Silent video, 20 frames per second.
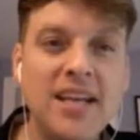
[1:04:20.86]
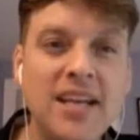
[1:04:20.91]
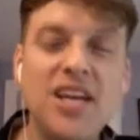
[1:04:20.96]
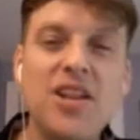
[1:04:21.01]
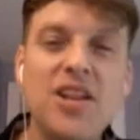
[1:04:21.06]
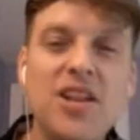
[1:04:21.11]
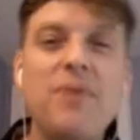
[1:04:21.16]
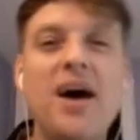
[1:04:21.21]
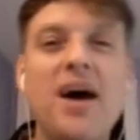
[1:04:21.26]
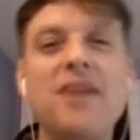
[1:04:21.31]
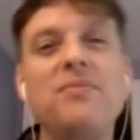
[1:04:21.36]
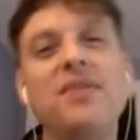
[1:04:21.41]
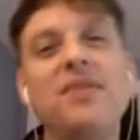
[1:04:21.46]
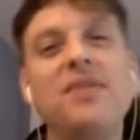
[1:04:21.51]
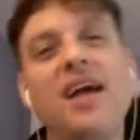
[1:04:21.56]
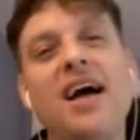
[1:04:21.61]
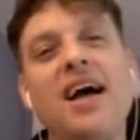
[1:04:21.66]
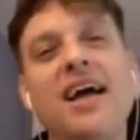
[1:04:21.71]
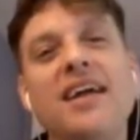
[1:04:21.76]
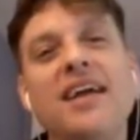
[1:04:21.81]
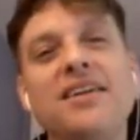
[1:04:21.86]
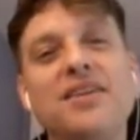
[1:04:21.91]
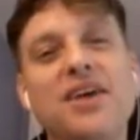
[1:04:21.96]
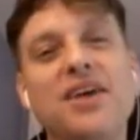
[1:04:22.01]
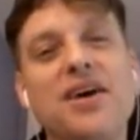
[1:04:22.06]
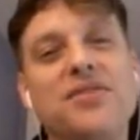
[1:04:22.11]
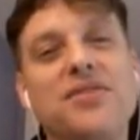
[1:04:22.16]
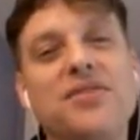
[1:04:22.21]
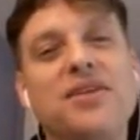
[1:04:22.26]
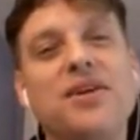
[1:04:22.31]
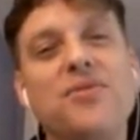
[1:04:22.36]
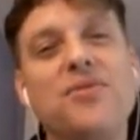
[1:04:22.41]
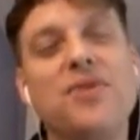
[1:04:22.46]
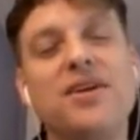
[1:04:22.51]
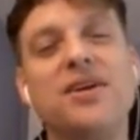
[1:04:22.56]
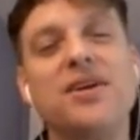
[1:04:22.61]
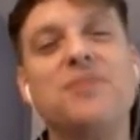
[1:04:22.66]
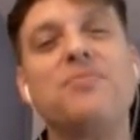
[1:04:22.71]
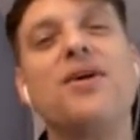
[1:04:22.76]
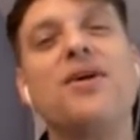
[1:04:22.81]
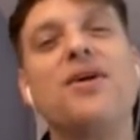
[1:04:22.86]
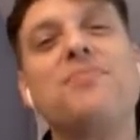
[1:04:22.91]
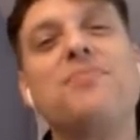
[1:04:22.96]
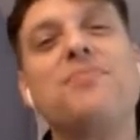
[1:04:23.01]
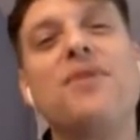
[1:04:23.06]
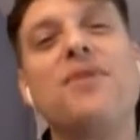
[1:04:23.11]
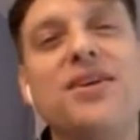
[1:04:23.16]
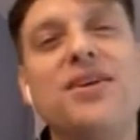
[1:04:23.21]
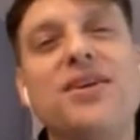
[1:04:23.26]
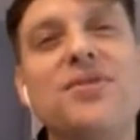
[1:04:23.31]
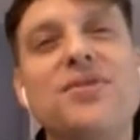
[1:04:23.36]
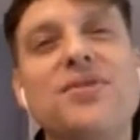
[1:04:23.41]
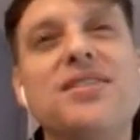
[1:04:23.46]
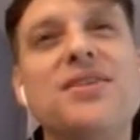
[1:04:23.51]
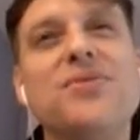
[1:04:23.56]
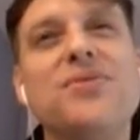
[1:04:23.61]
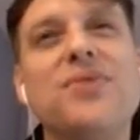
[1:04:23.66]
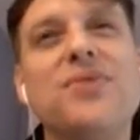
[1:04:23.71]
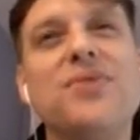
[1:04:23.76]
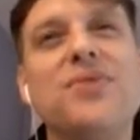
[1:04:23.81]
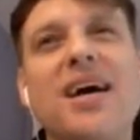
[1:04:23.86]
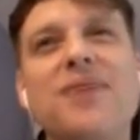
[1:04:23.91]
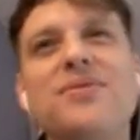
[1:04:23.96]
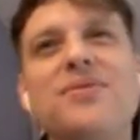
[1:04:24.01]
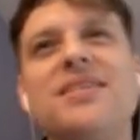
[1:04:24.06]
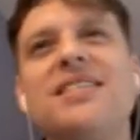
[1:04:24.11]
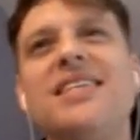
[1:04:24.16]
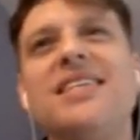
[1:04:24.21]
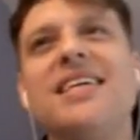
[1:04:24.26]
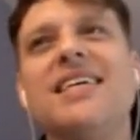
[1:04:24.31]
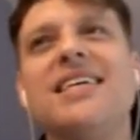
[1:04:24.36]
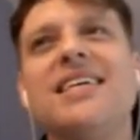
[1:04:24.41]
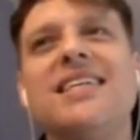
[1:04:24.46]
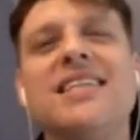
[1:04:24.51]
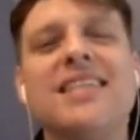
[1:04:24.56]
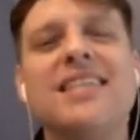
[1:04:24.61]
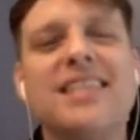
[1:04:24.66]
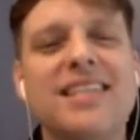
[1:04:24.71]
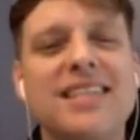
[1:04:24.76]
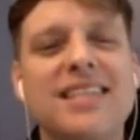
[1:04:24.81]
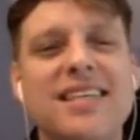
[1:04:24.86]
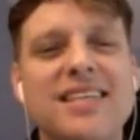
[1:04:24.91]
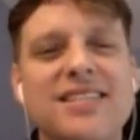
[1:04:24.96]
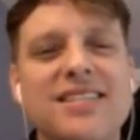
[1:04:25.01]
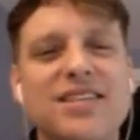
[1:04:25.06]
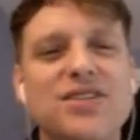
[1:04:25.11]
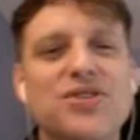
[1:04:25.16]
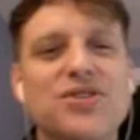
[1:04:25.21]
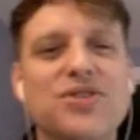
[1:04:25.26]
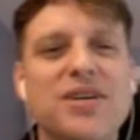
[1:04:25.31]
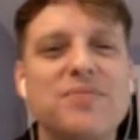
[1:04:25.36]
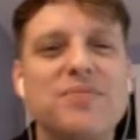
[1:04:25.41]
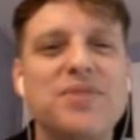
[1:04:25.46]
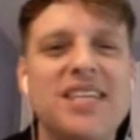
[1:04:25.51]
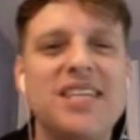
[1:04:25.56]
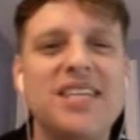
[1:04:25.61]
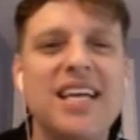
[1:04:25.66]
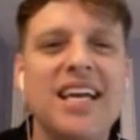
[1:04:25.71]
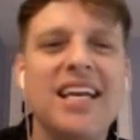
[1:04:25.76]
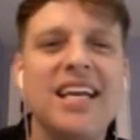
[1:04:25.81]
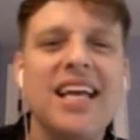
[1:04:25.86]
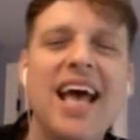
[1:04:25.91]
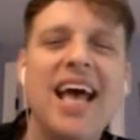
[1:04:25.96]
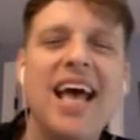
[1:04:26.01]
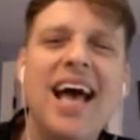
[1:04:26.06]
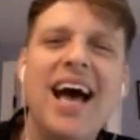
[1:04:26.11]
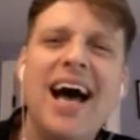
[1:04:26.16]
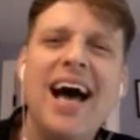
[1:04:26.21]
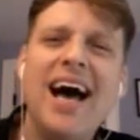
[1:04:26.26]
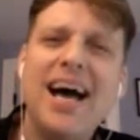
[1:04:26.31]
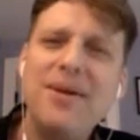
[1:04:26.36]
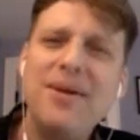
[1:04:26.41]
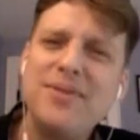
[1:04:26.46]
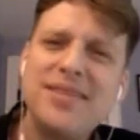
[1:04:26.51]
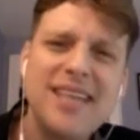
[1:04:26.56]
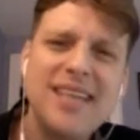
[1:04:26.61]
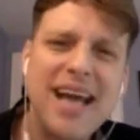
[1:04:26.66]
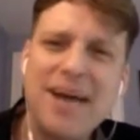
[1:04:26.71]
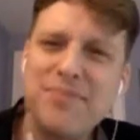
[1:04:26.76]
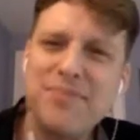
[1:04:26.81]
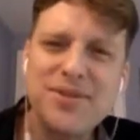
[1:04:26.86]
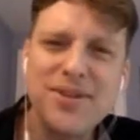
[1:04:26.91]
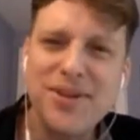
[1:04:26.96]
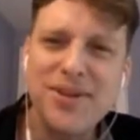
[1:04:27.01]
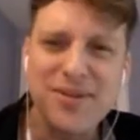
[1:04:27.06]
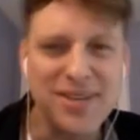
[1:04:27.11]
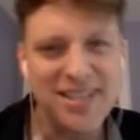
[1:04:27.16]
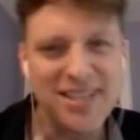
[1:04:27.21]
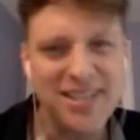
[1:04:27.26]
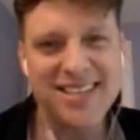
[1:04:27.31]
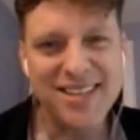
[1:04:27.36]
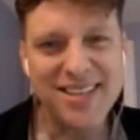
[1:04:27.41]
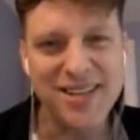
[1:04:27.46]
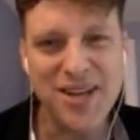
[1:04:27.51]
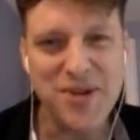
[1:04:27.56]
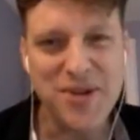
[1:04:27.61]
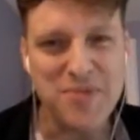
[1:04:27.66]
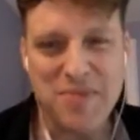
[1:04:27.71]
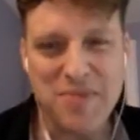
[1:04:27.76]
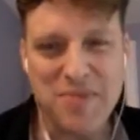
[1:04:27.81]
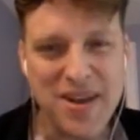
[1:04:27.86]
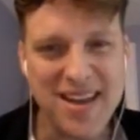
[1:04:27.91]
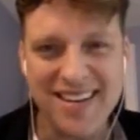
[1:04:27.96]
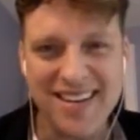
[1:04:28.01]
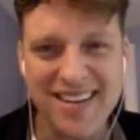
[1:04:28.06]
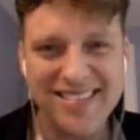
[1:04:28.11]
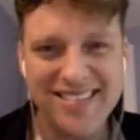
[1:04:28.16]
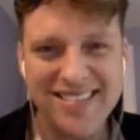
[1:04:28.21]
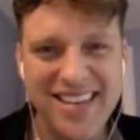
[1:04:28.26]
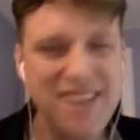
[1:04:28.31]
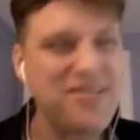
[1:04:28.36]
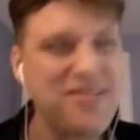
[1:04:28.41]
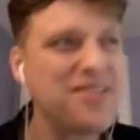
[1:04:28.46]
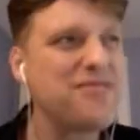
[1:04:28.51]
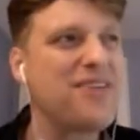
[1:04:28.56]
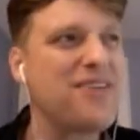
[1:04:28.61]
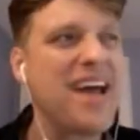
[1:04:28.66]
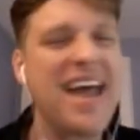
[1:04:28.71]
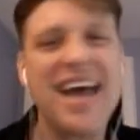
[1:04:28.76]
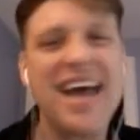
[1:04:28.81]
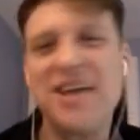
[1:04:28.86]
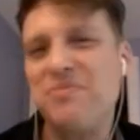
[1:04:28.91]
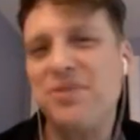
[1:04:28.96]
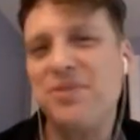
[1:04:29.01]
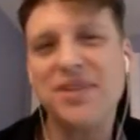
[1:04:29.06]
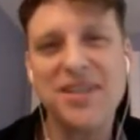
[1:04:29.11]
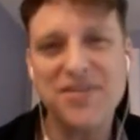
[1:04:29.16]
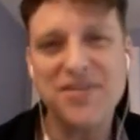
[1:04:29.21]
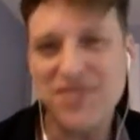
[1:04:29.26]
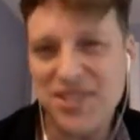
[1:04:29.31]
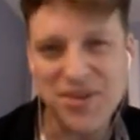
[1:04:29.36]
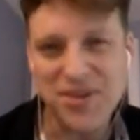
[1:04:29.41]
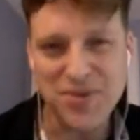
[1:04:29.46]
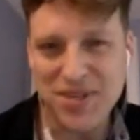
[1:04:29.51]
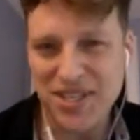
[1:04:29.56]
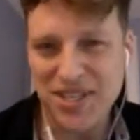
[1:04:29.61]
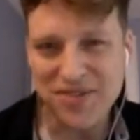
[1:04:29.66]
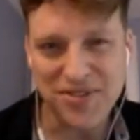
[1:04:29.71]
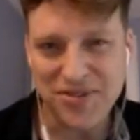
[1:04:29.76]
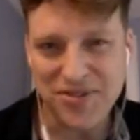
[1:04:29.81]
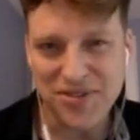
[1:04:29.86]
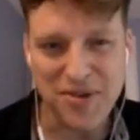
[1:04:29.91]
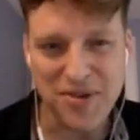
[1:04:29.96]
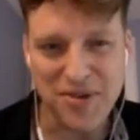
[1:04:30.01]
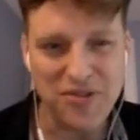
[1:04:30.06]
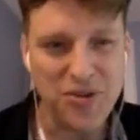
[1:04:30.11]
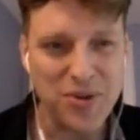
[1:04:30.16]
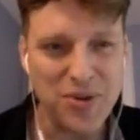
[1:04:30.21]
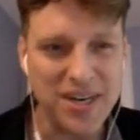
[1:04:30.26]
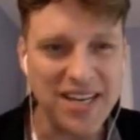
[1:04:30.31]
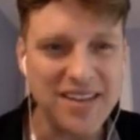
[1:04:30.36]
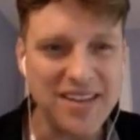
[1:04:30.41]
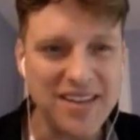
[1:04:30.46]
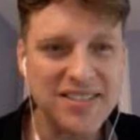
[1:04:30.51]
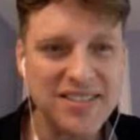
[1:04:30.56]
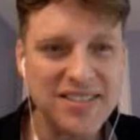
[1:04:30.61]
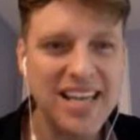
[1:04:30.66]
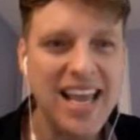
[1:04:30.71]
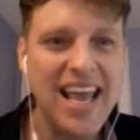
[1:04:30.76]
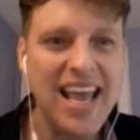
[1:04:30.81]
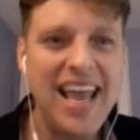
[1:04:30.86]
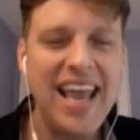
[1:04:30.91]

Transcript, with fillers: You know, the bottom line uh, that I want to impart upon you is that when I was in this extreme state, I was absolutely still a human being, even if I had beliefs that were different from everyone else.